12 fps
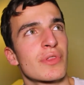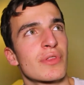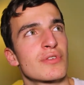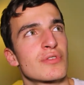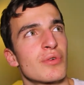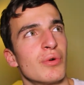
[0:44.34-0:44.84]

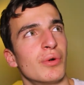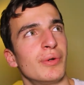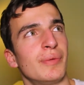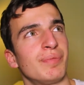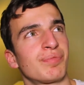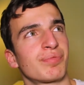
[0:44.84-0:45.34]

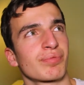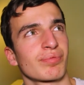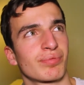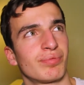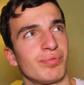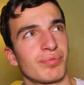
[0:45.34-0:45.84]
So
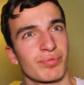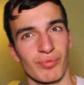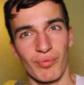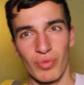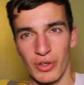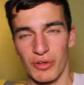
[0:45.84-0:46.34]

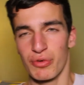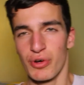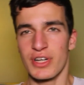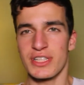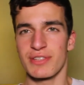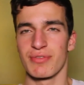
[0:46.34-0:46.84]

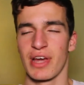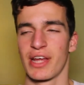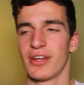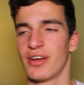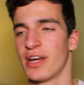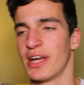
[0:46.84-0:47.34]
first,
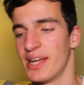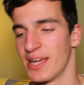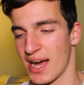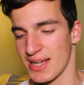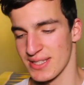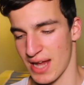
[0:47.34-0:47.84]
when uh,
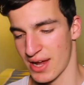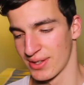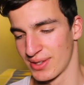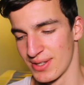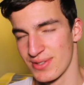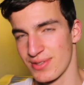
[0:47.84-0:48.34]
AI
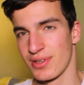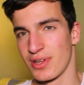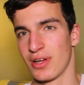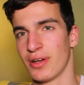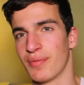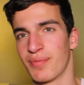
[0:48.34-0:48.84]
scientists
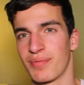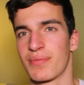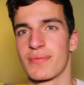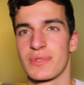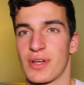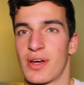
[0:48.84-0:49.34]
uh,
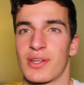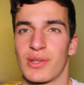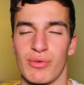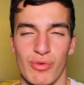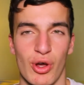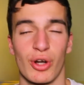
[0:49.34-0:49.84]

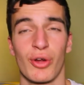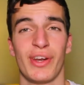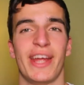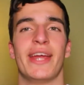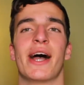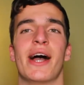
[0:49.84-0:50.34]
started to work
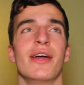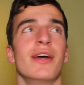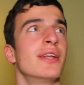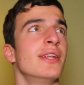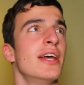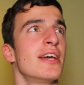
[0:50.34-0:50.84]
on AI,
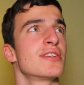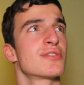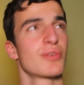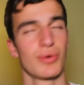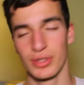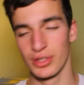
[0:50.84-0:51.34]
they
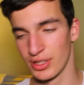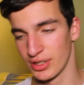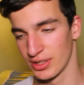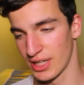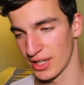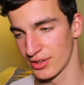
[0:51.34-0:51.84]
thought
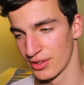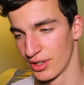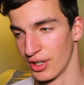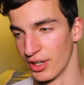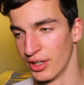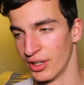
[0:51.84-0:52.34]
that
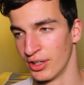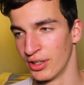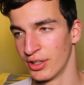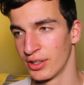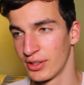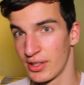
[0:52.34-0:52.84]
uh,
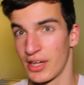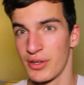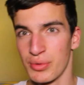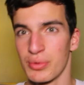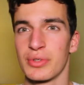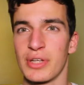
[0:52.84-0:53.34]
they
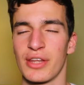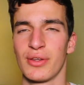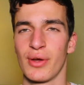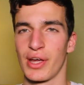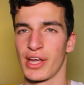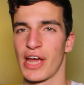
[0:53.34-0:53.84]
knew that
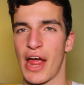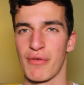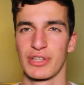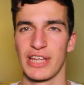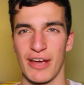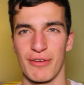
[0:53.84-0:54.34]
the AI
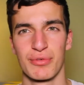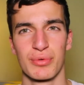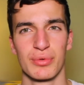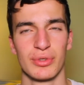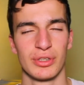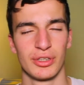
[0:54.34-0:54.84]
would have
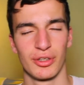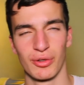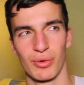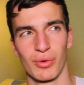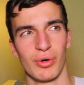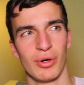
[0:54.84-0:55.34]
to
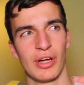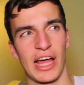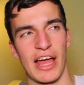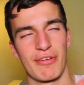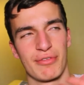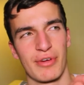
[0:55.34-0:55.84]
know
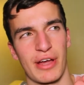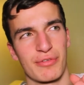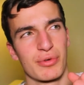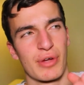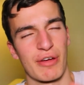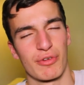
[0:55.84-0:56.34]
have,
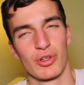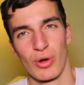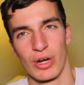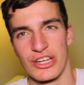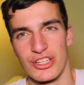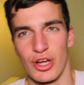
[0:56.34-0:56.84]
have to have a
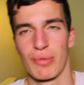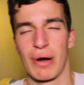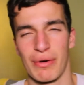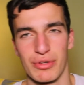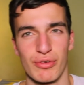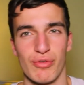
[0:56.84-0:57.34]
knowledge
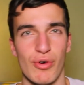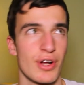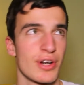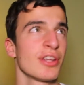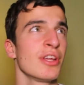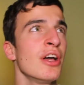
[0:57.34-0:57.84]
about the
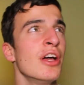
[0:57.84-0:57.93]
world,